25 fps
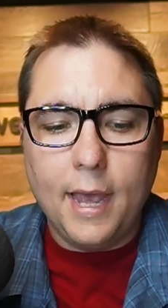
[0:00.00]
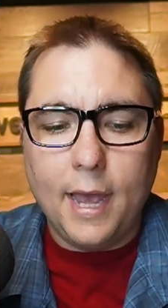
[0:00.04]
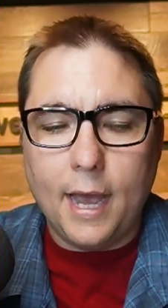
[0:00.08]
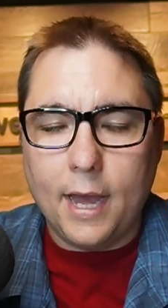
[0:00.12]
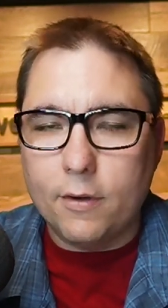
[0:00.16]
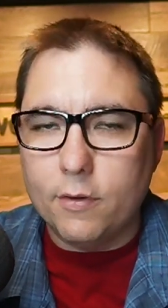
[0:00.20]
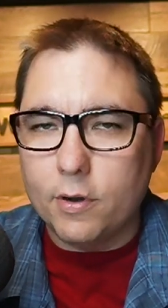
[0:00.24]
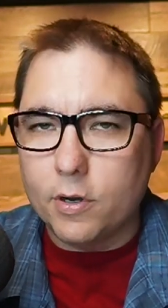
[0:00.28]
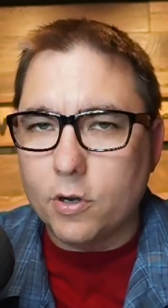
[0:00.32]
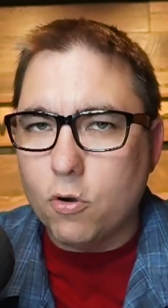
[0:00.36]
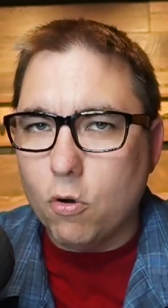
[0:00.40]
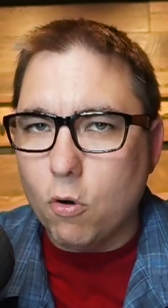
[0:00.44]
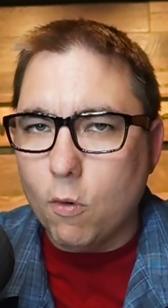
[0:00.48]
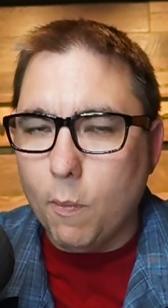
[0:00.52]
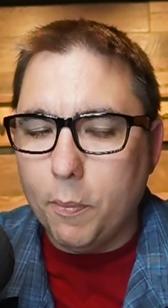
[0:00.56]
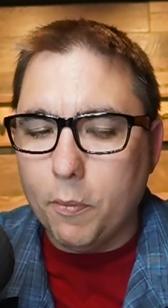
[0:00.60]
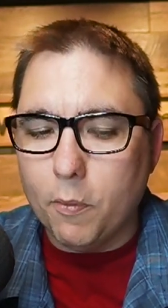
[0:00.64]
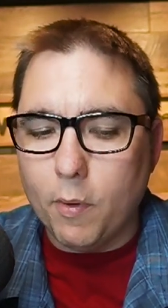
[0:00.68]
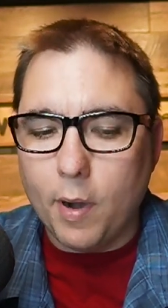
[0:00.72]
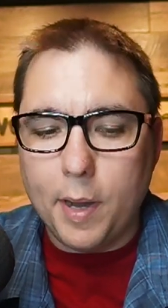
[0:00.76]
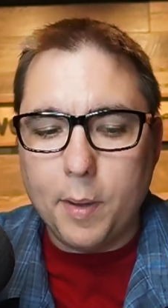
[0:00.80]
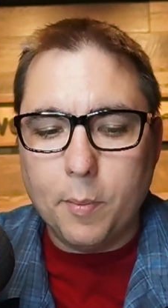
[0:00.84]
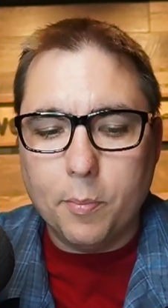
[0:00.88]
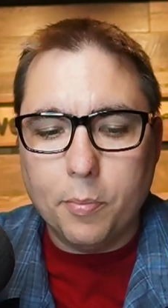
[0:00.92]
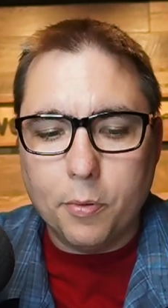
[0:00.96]
how to
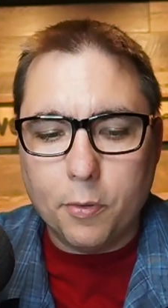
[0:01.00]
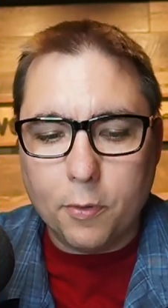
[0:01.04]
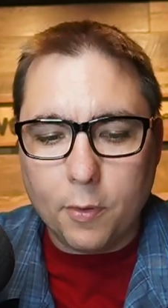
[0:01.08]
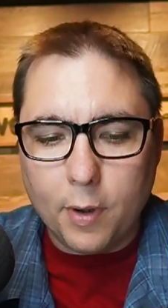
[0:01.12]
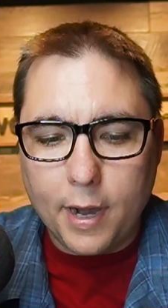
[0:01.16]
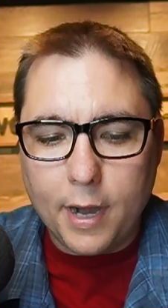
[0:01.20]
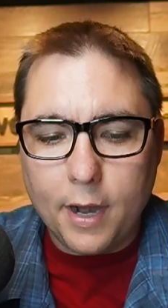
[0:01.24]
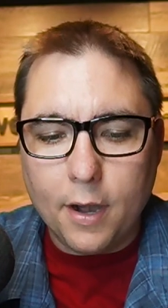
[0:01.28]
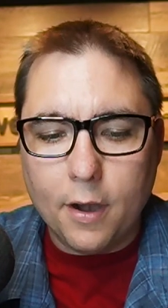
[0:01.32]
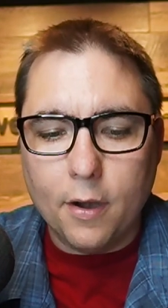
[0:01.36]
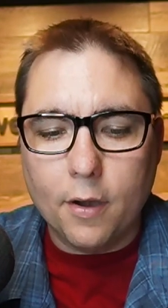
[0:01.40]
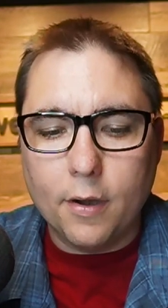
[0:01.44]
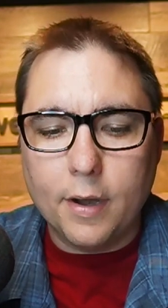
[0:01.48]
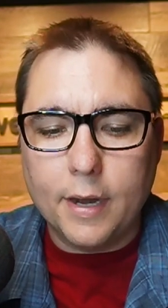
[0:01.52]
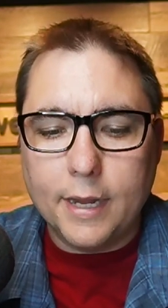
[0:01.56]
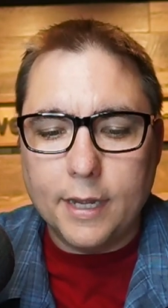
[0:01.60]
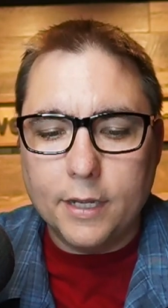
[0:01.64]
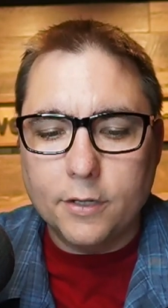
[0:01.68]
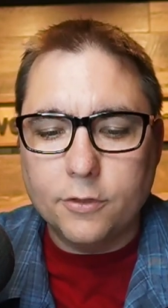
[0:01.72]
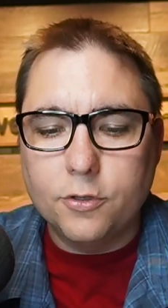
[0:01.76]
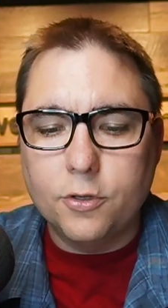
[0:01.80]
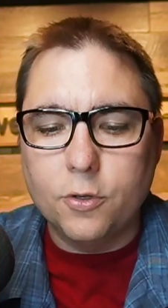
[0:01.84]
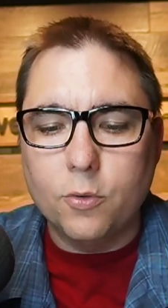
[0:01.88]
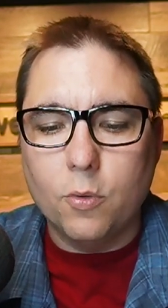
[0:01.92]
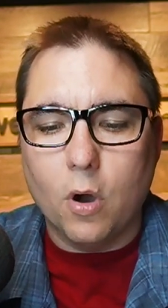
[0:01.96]
incorporate prayer
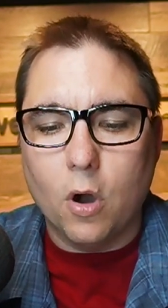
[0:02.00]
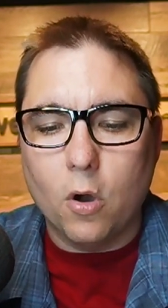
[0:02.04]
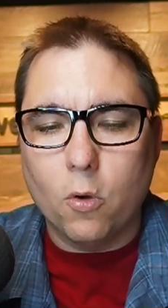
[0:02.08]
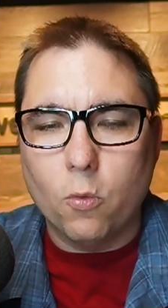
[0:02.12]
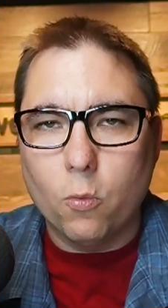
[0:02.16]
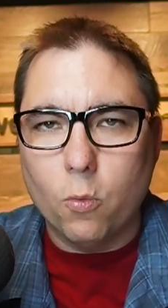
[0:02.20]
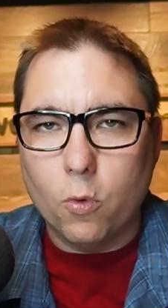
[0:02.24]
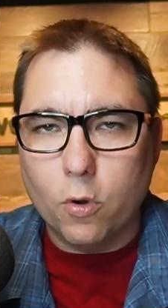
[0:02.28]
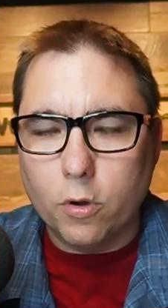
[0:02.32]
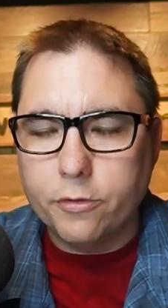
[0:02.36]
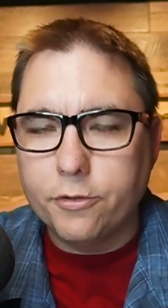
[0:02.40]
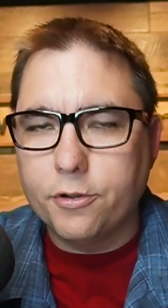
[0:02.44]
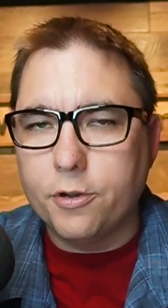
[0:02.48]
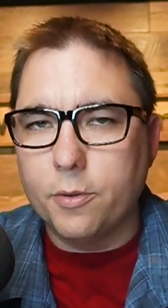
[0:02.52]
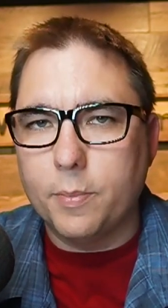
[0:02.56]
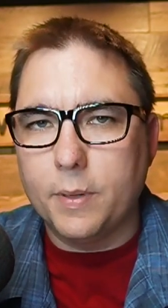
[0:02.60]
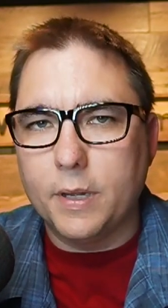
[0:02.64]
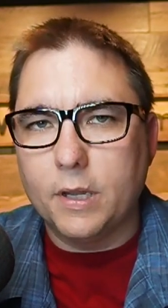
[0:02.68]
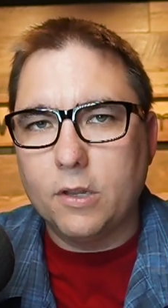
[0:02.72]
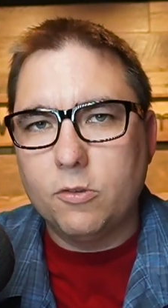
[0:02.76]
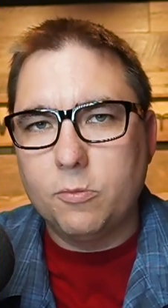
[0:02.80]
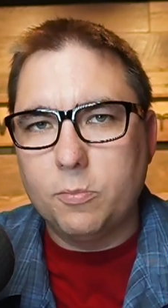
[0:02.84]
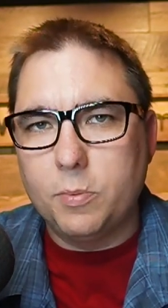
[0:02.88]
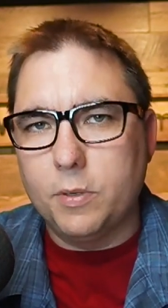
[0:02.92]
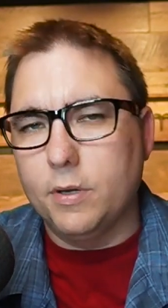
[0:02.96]
into our worship
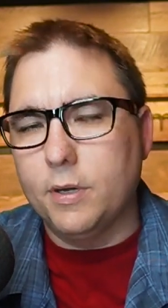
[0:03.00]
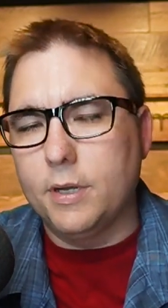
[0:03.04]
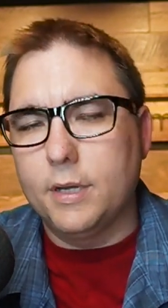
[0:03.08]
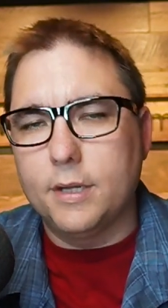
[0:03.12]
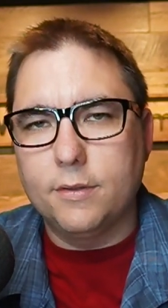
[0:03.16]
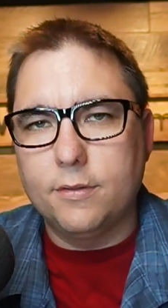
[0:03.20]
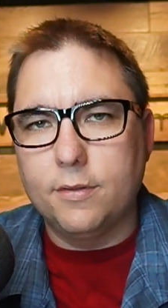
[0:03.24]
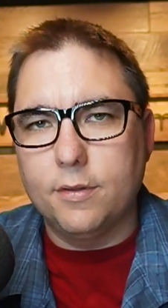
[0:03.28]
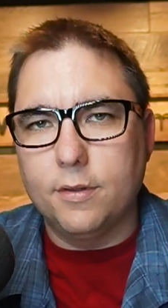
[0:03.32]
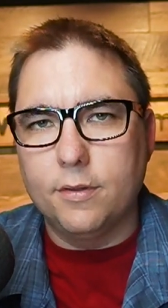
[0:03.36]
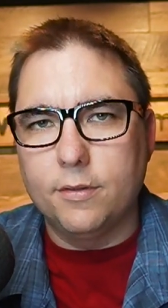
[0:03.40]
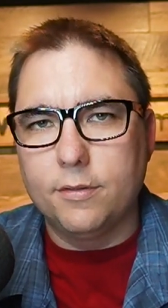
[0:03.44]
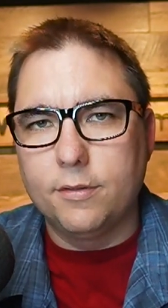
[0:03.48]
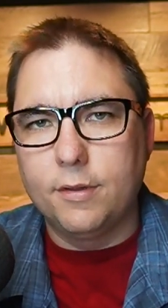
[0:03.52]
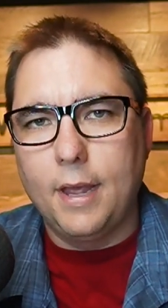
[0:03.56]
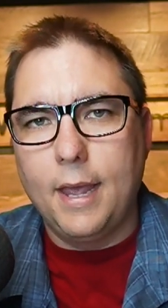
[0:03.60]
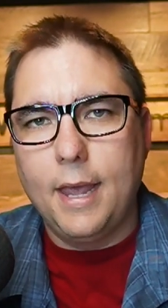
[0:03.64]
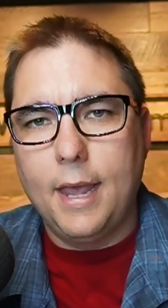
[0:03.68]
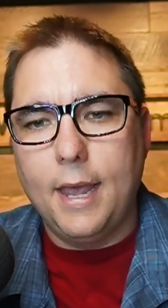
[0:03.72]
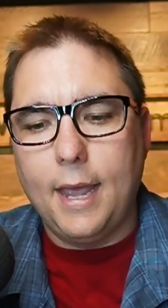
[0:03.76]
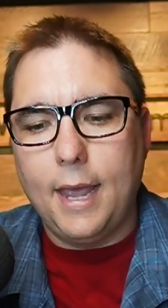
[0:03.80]
experiences,